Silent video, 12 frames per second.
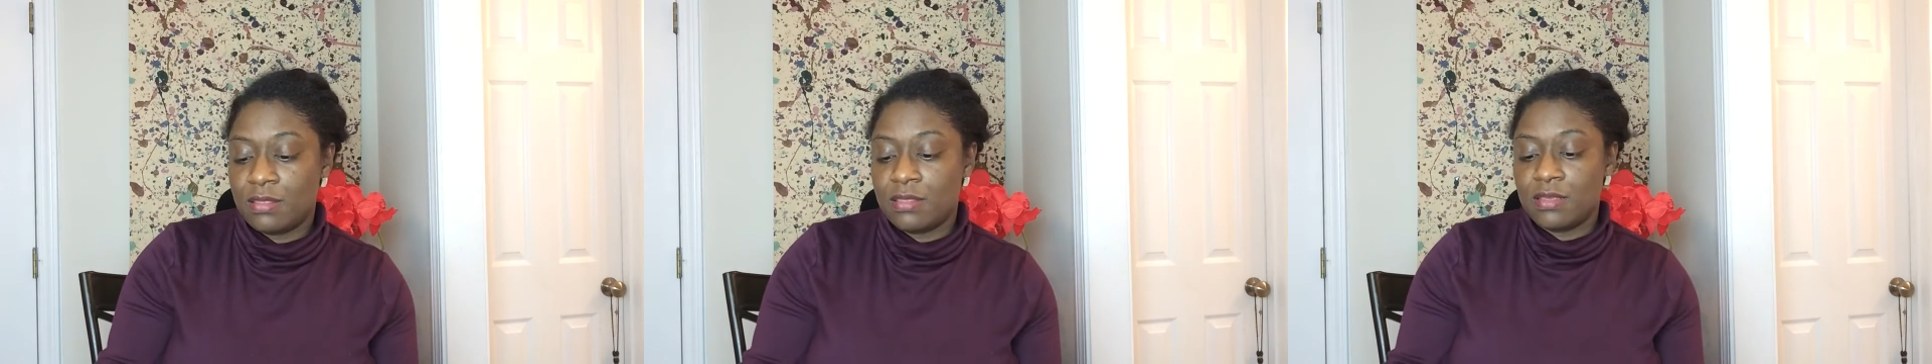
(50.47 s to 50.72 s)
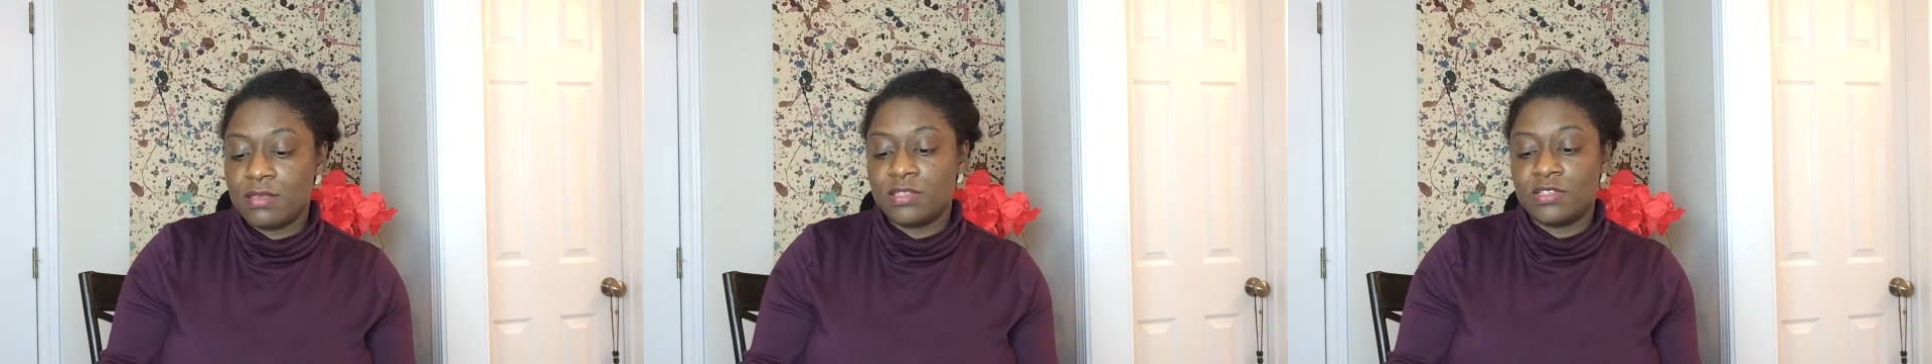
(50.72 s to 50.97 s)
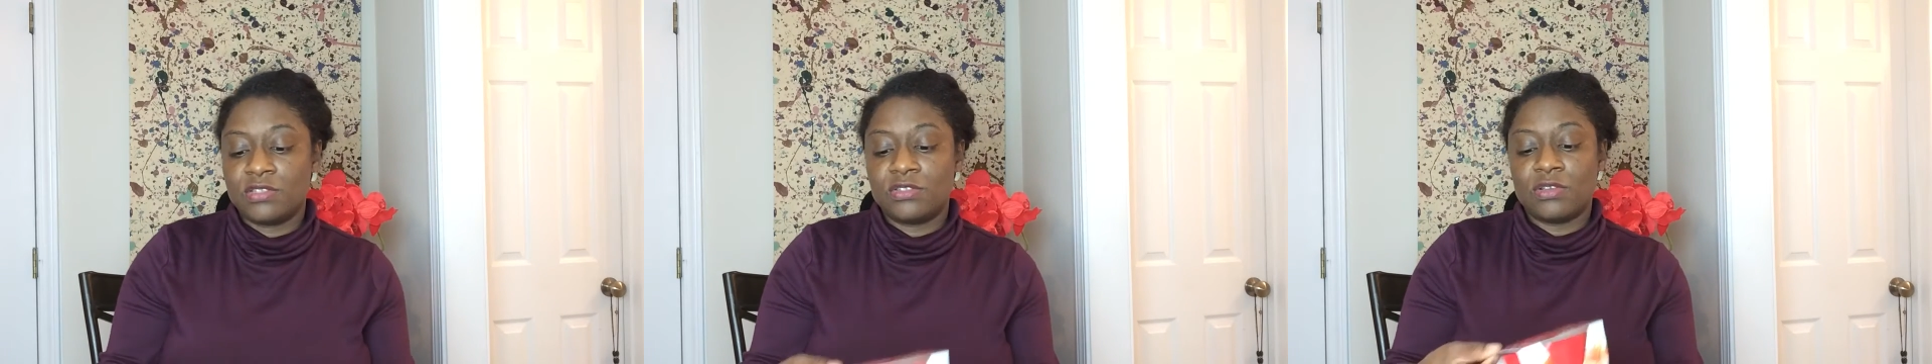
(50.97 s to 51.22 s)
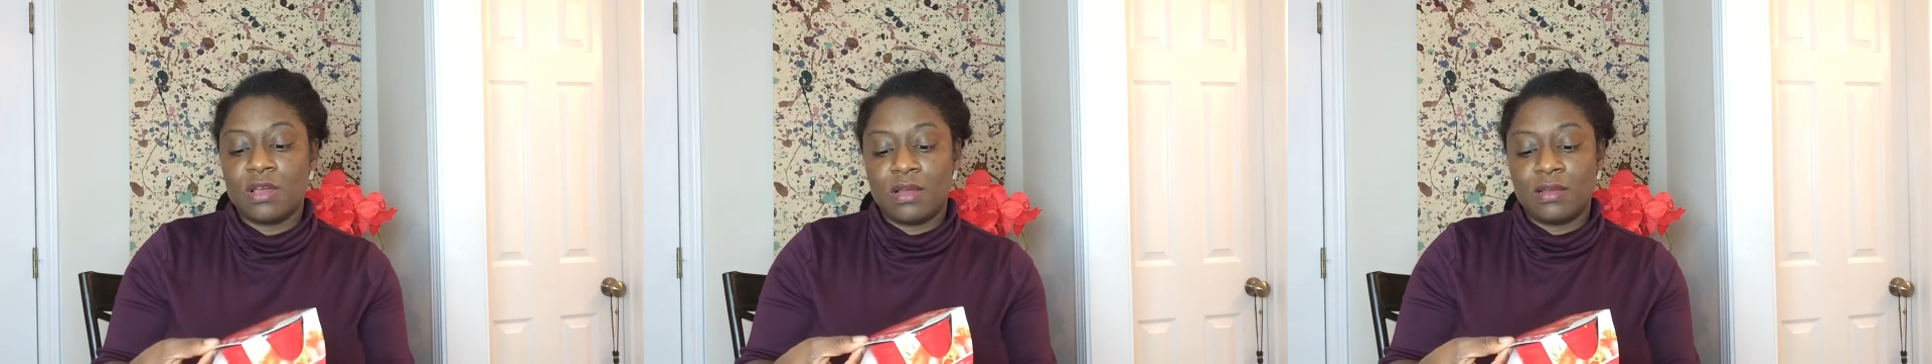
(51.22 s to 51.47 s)
this
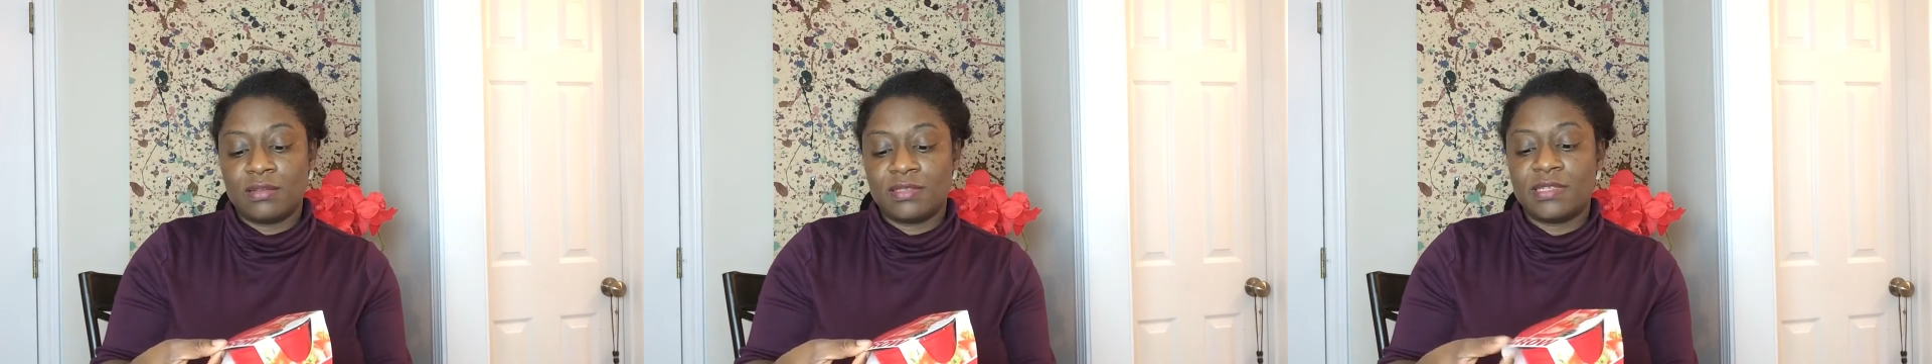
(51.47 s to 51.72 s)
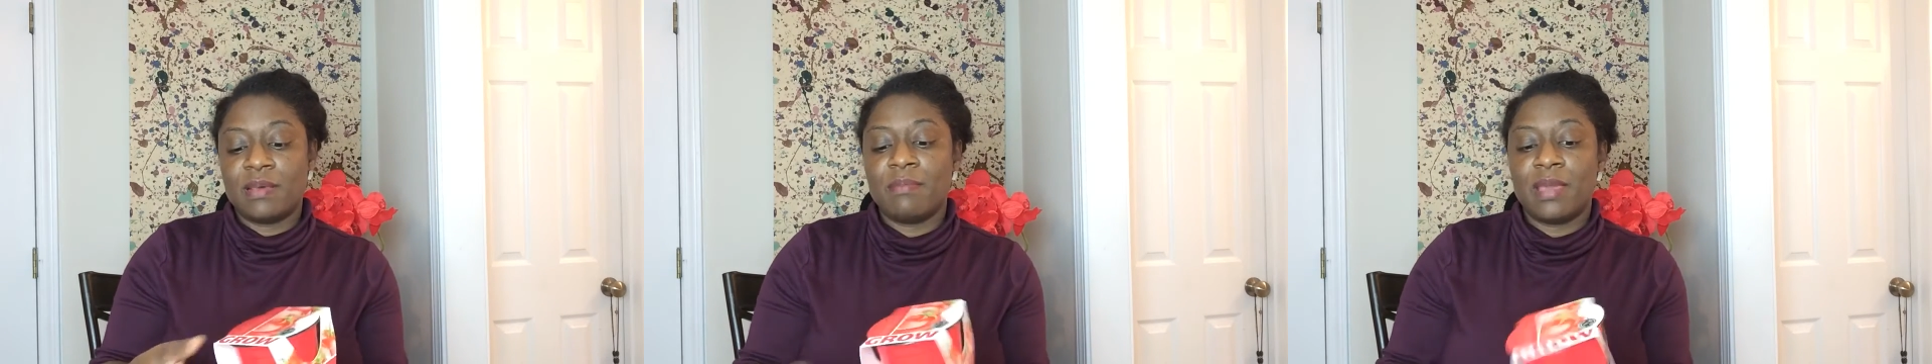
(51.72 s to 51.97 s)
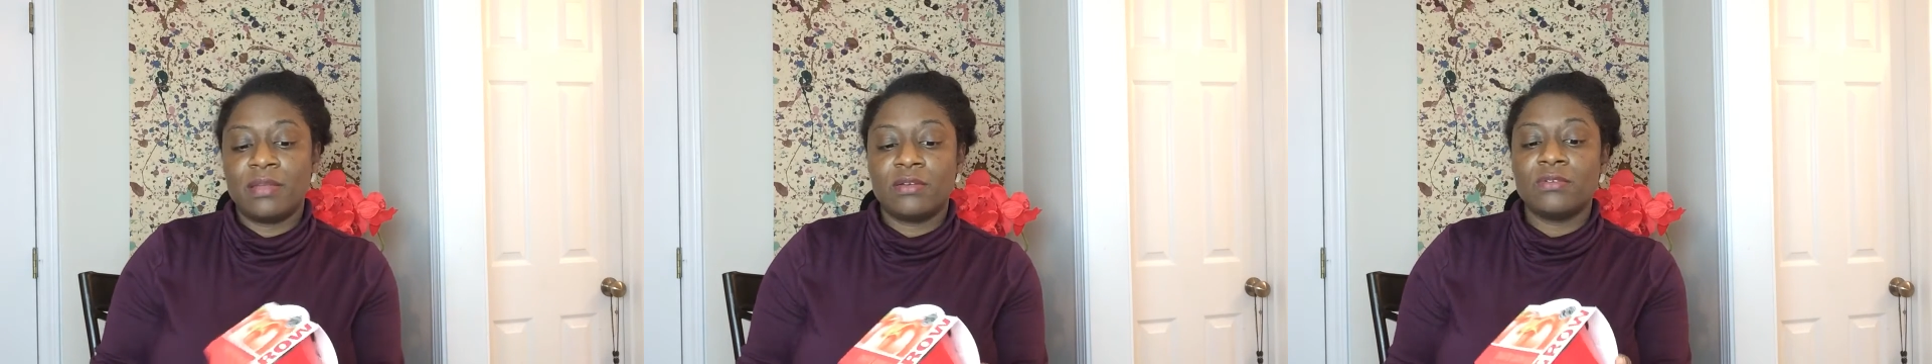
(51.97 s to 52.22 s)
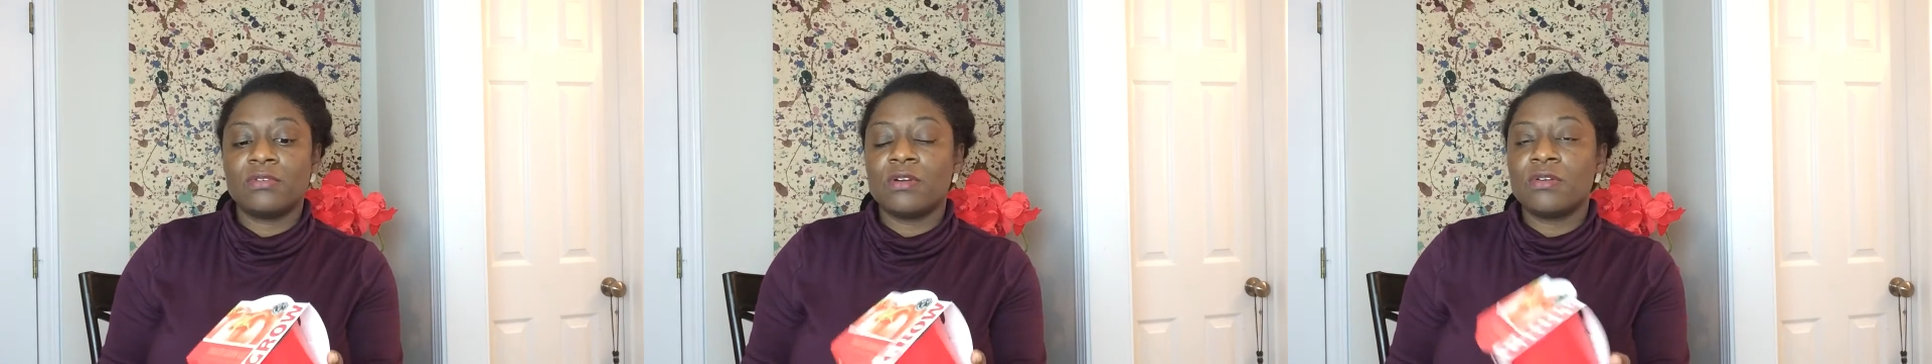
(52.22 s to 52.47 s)

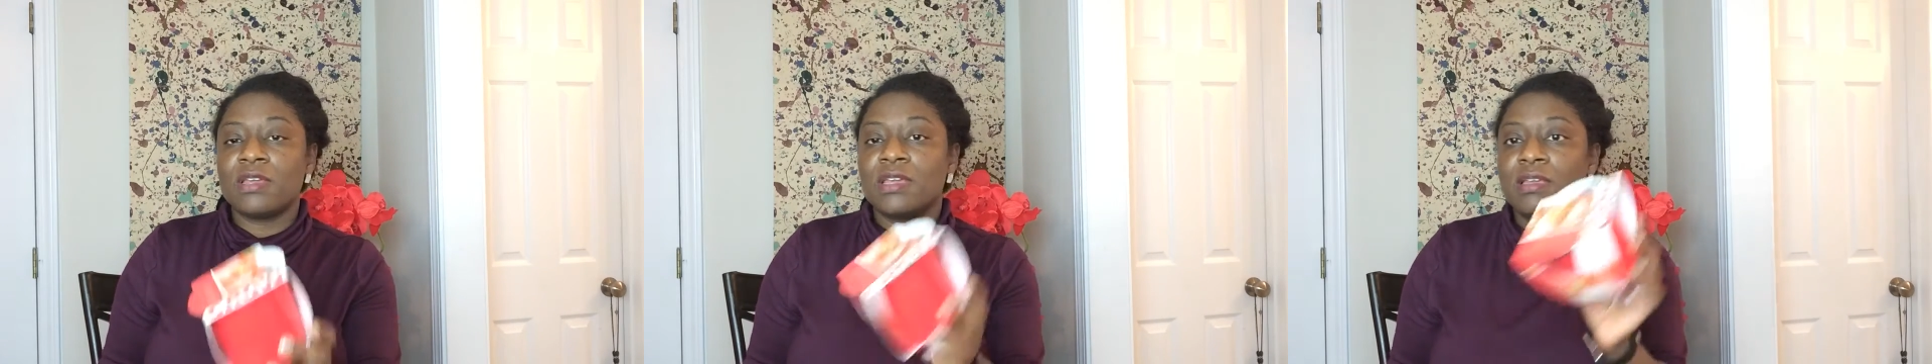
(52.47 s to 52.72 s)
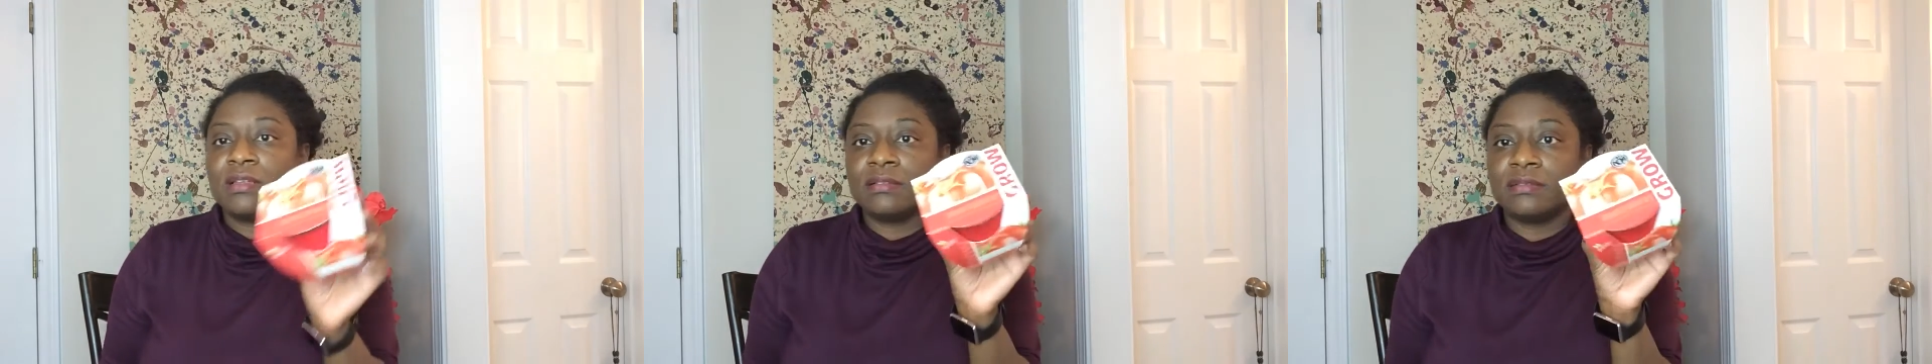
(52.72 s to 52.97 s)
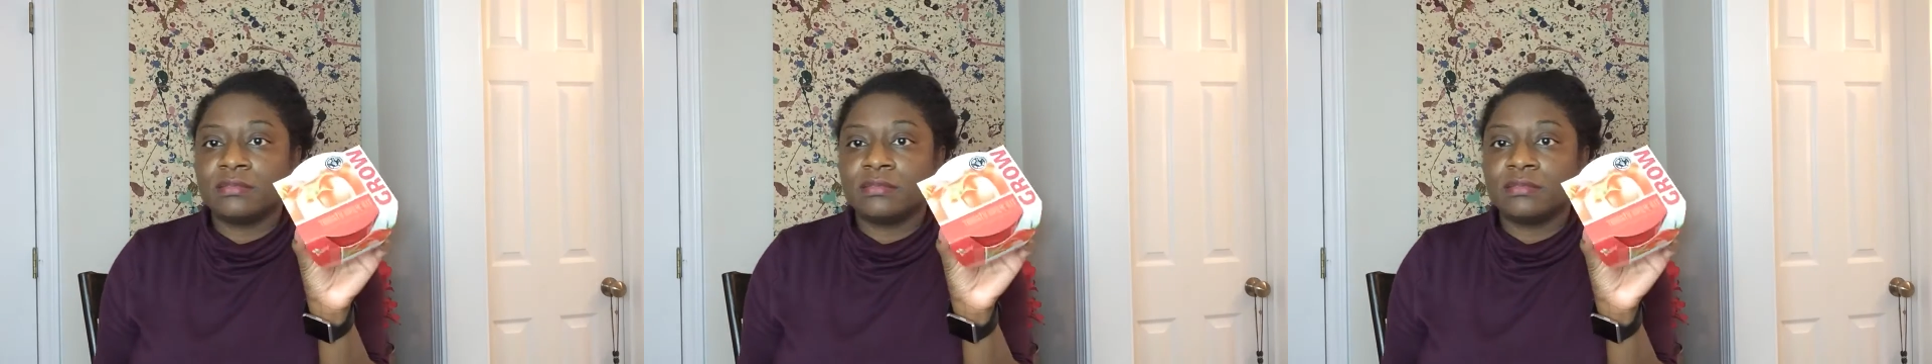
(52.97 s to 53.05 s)
tomato grow kit,